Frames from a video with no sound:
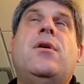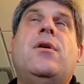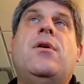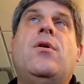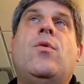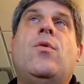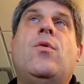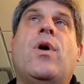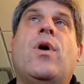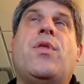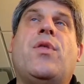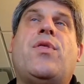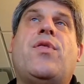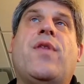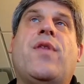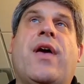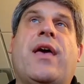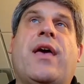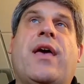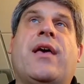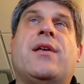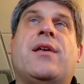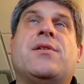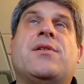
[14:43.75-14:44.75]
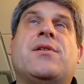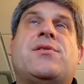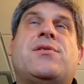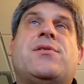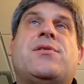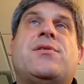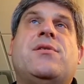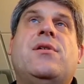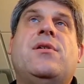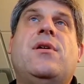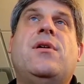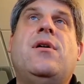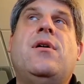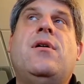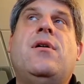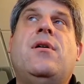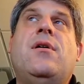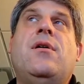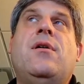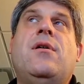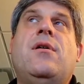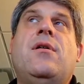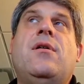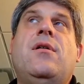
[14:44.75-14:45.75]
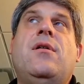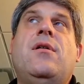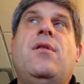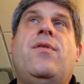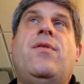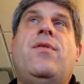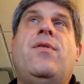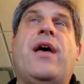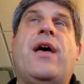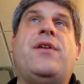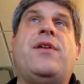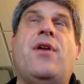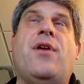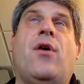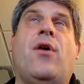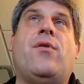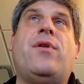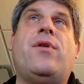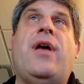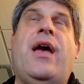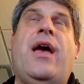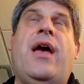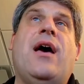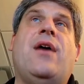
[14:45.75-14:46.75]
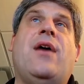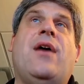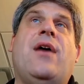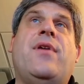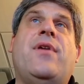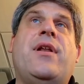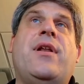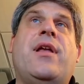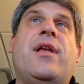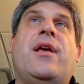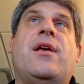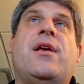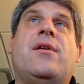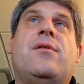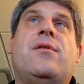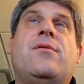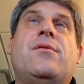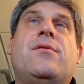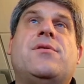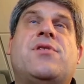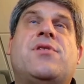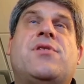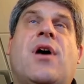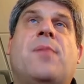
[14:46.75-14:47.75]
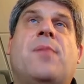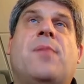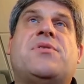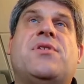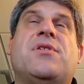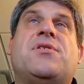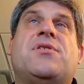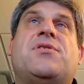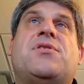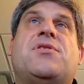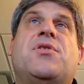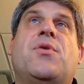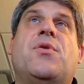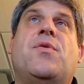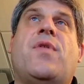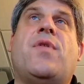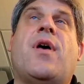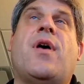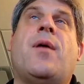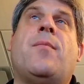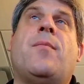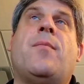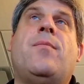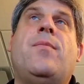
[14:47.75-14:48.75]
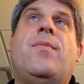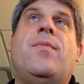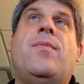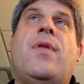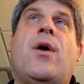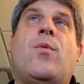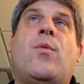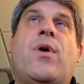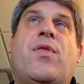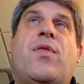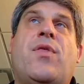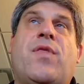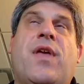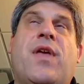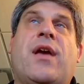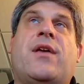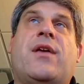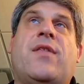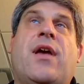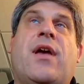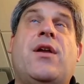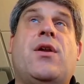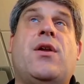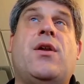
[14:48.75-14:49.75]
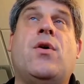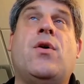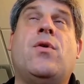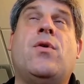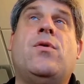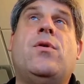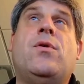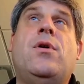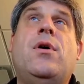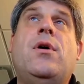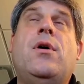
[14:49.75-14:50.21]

with things that don't have any substance to them that we think they do.